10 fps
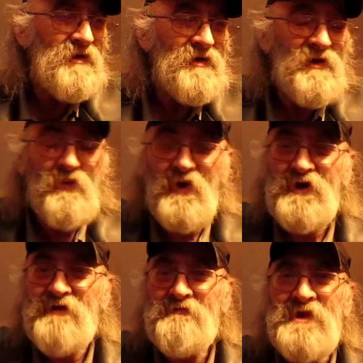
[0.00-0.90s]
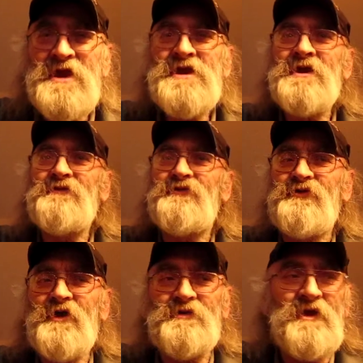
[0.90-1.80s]
Or what they mean and
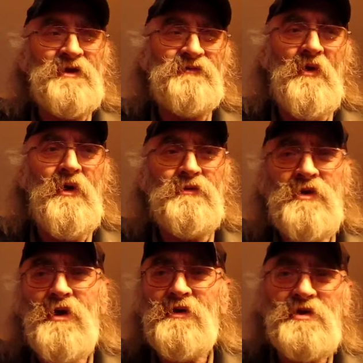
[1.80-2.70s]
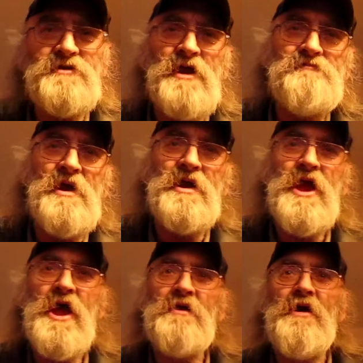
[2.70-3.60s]
shit. They just, oh, no, they're going to take my
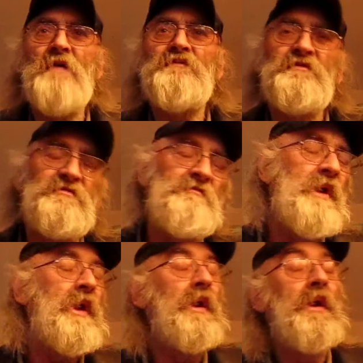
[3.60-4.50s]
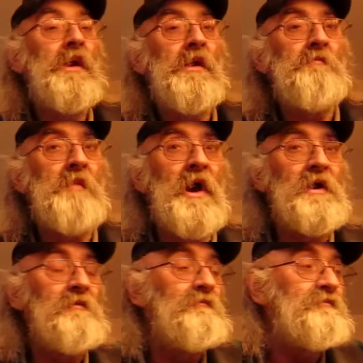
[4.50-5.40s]
hand off this,
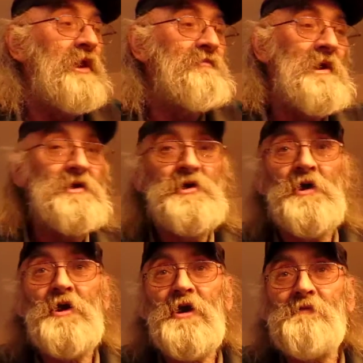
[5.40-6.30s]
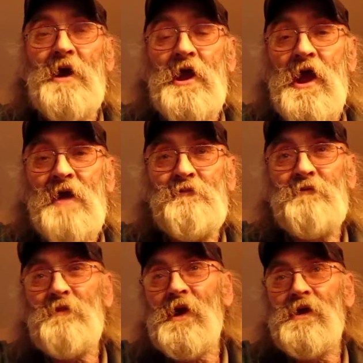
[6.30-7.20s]
my, take my gun out of my hand
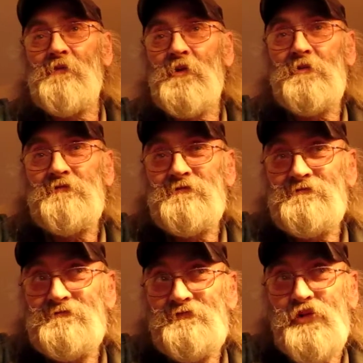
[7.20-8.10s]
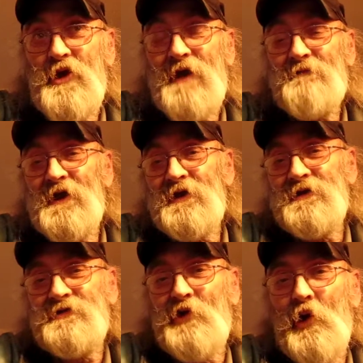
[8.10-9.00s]
when my, when, pry
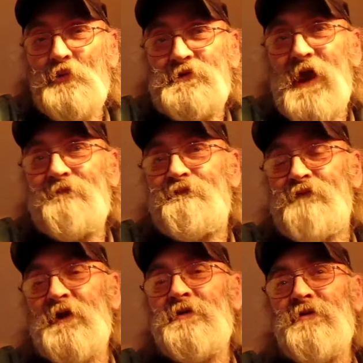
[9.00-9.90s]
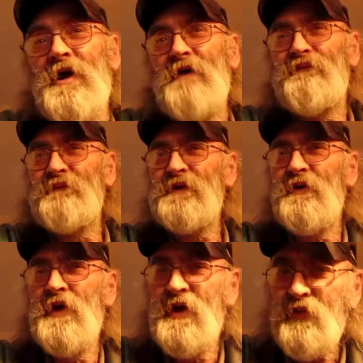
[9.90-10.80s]
my cold dead finger off of it.
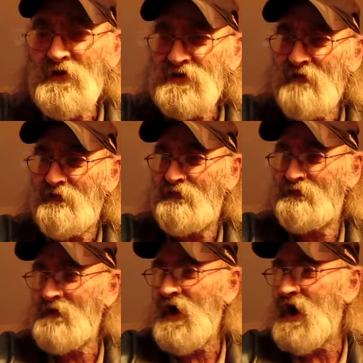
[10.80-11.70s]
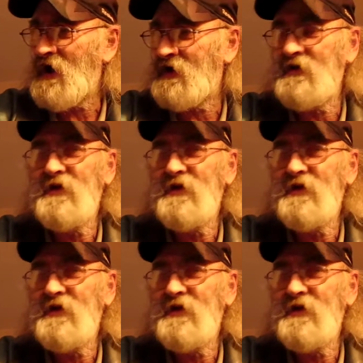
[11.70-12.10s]
What the fuck?